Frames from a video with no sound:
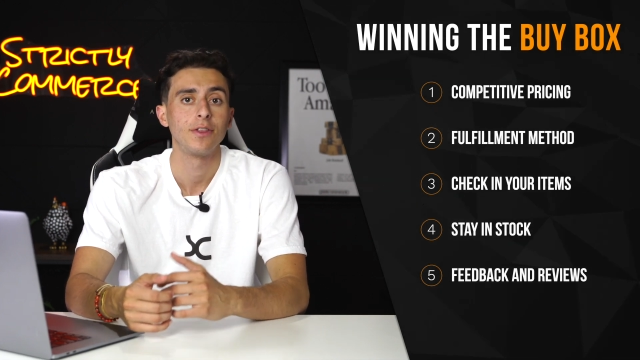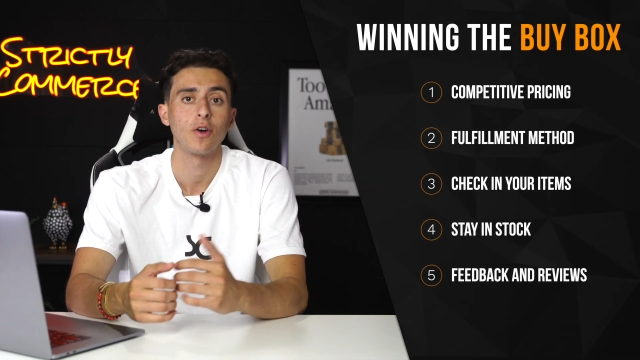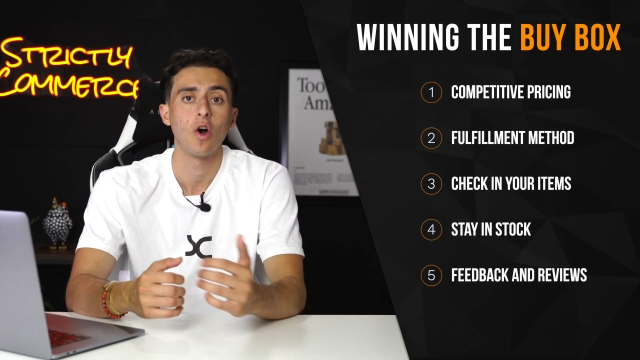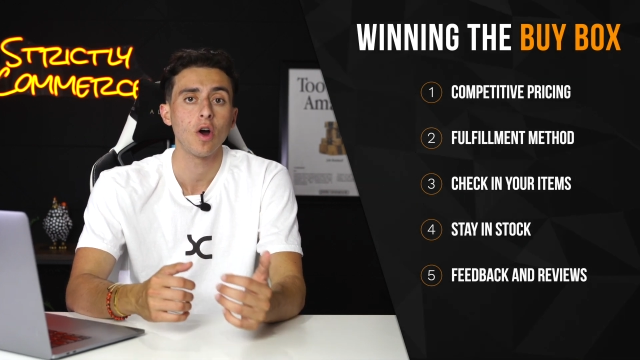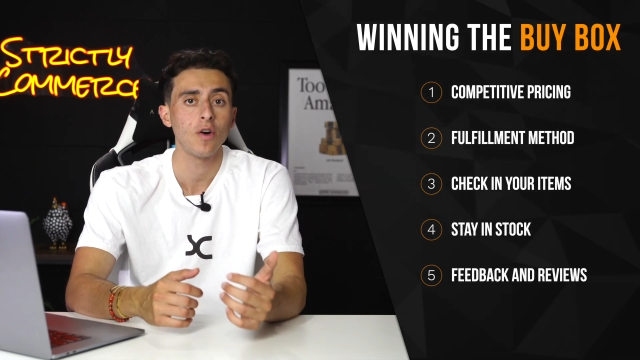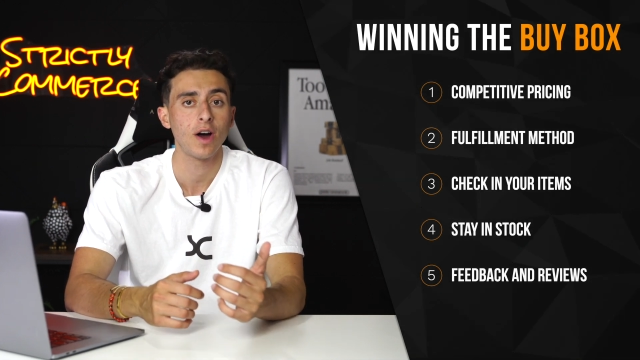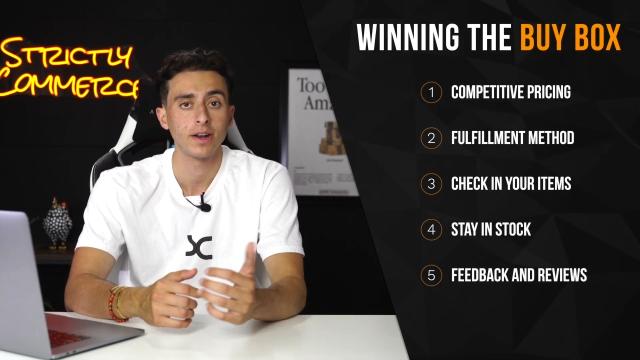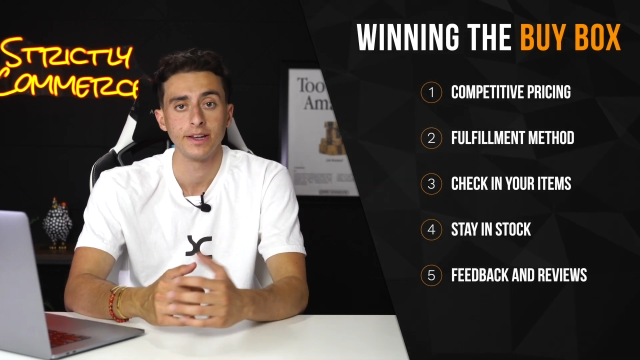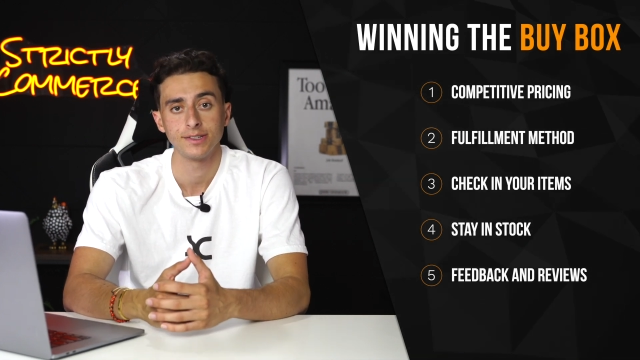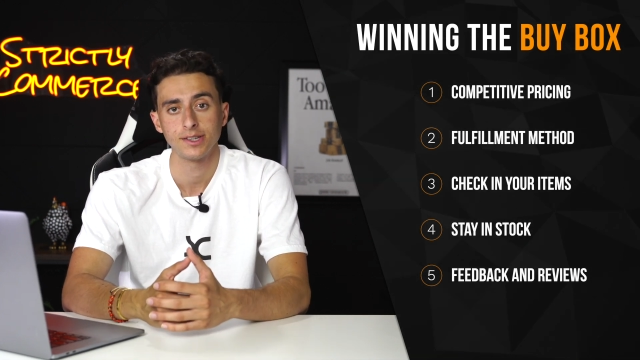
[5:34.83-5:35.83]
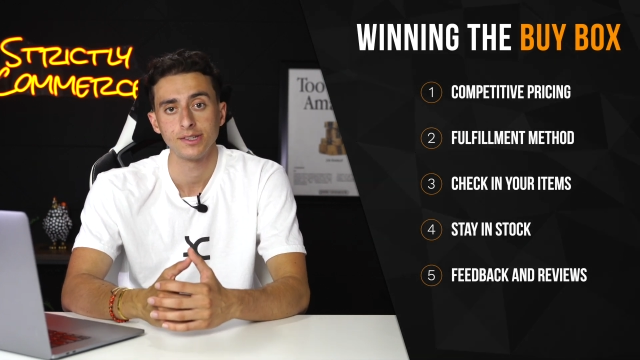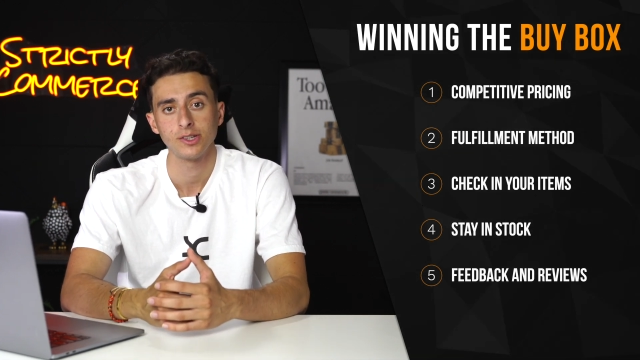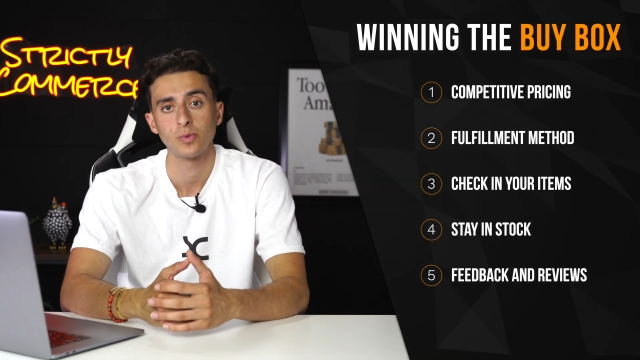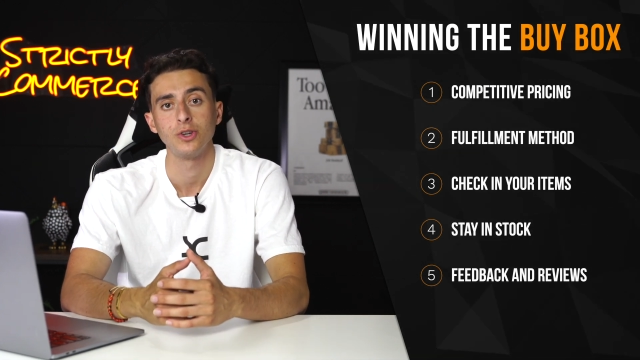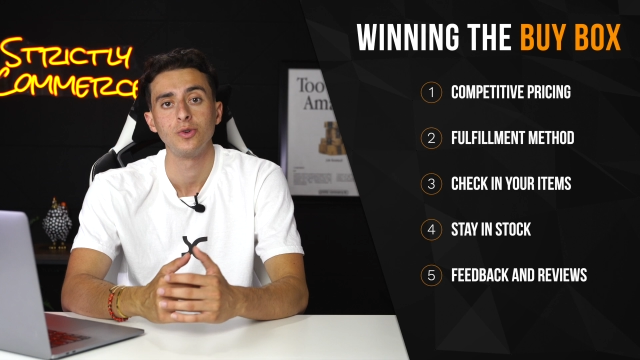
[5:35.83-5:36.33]
There are a lot of
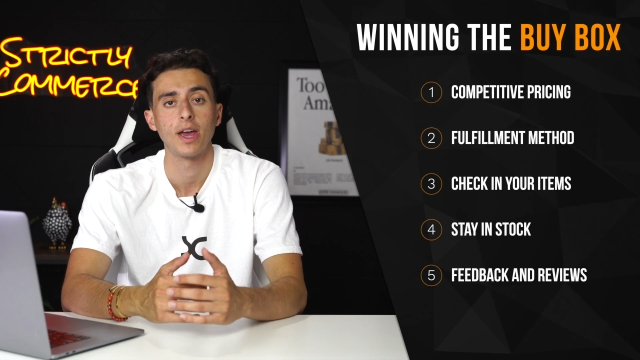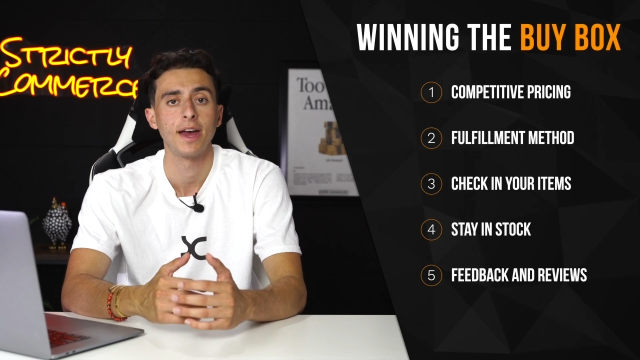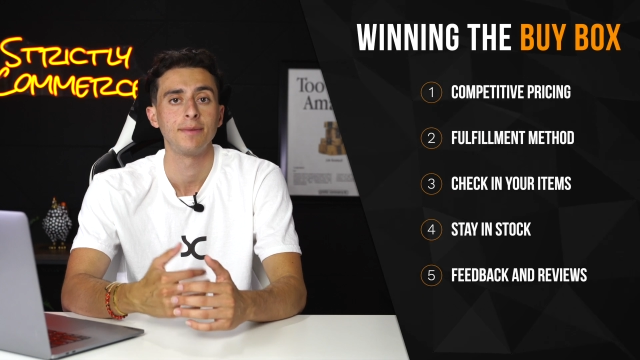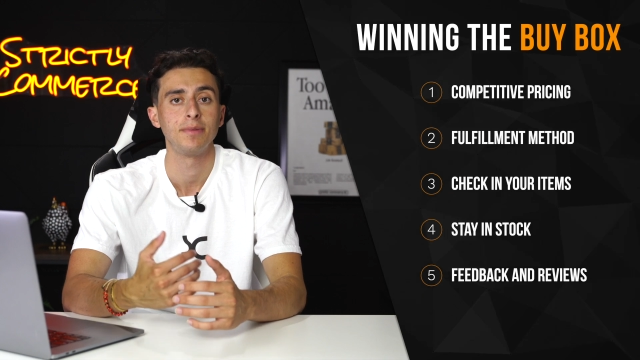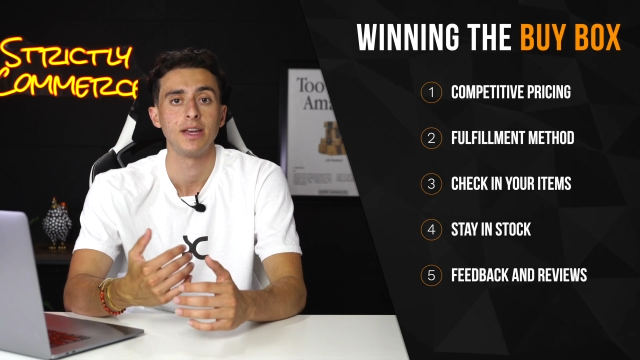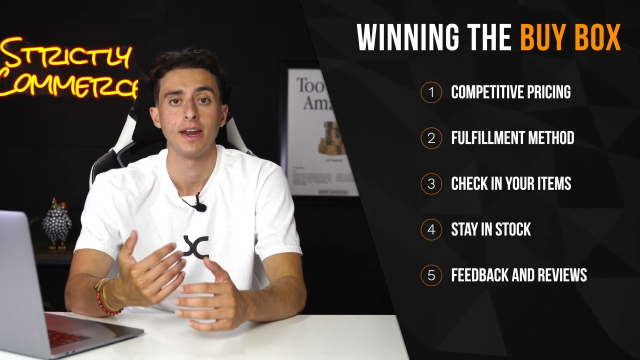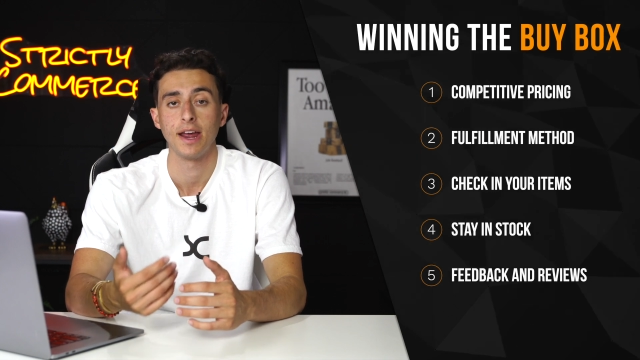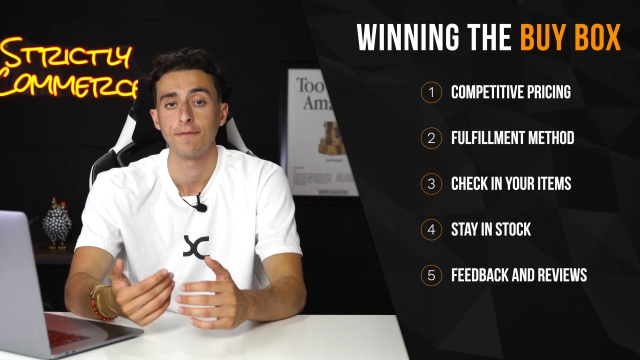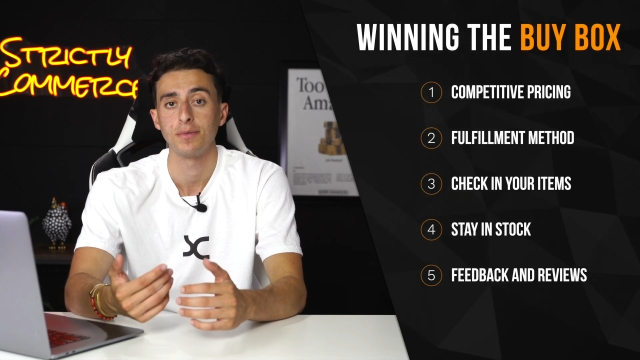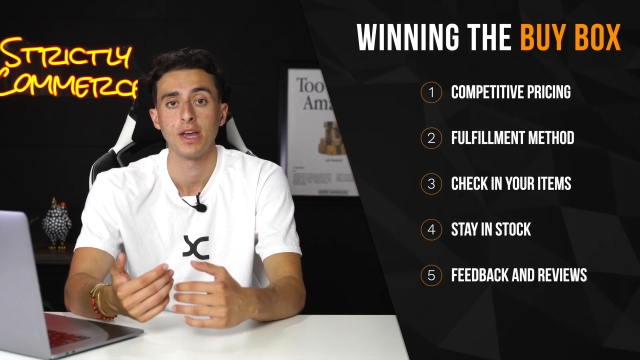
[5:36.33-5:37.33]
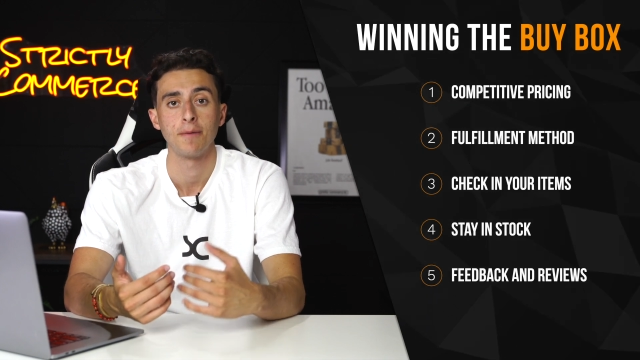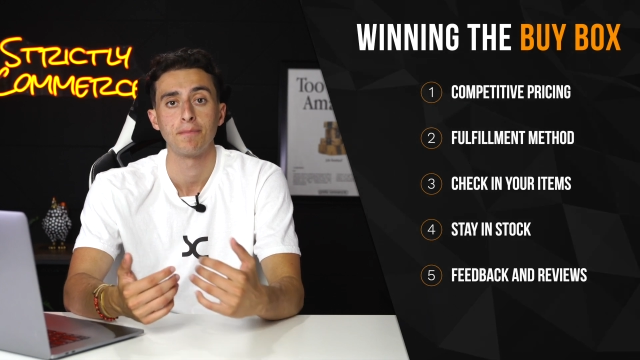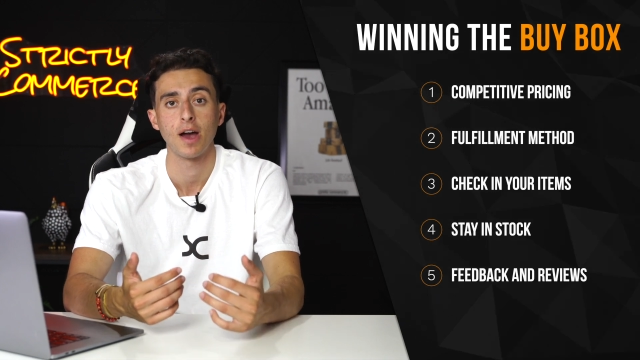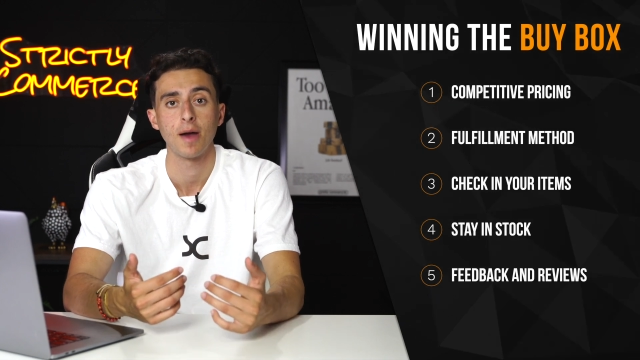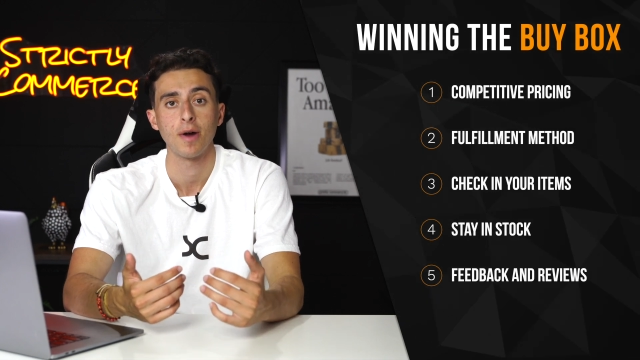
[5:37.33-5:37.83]
instances when you can be an FBM
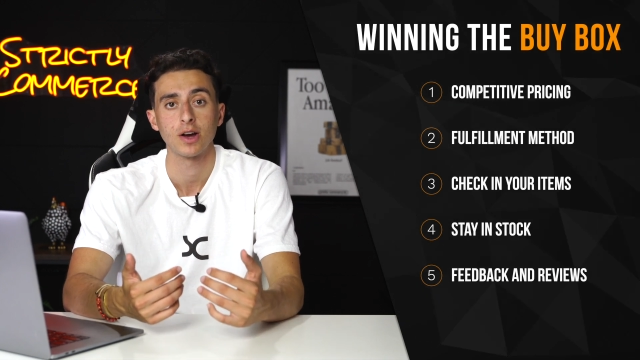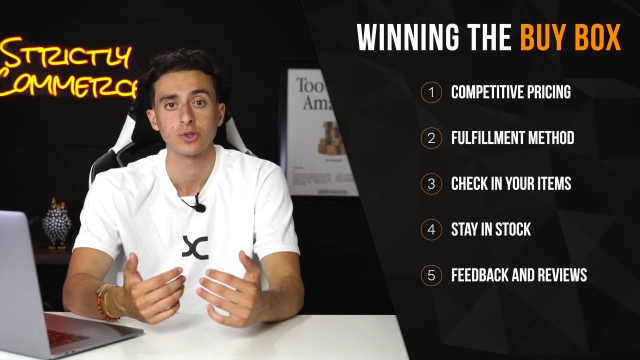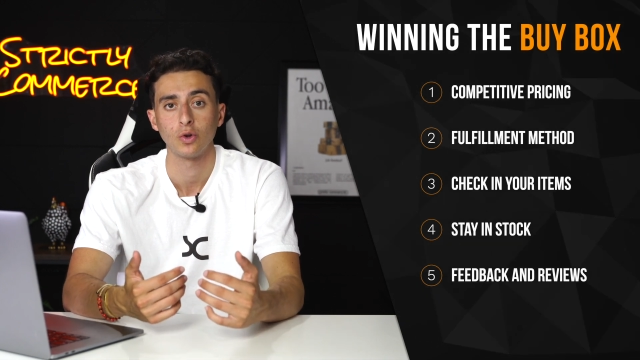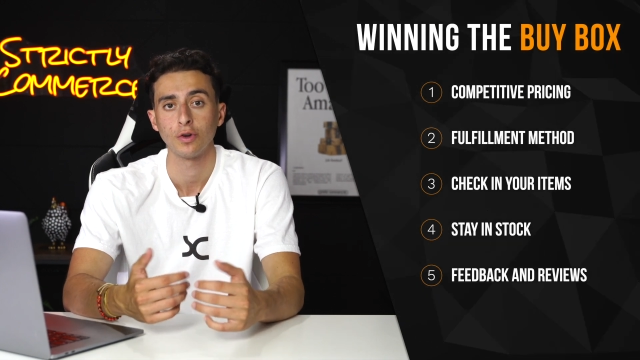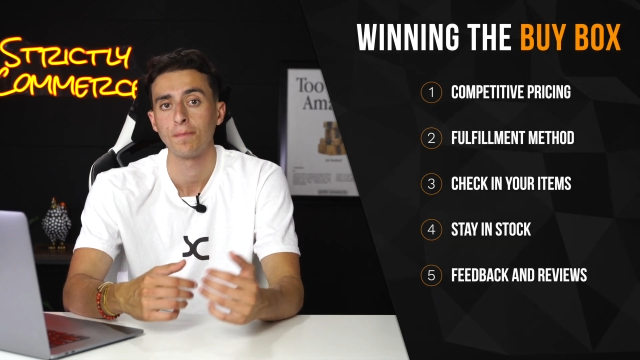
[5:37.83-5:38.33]
buy box holder,